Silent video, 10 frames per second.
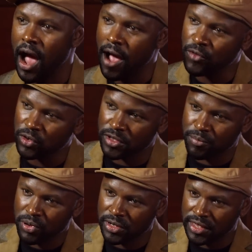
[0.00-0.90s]
I've got to
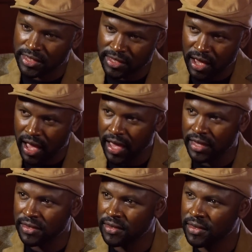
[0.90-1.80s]
put
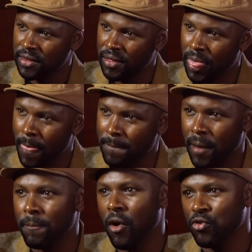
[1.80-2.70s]
aside my
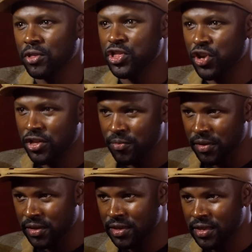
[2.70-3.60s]
moral
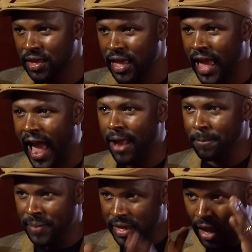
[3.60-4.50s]
judgments
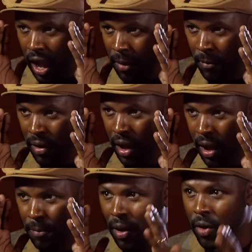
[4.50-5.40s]
and become
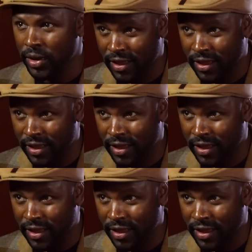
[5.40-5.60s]
a poet.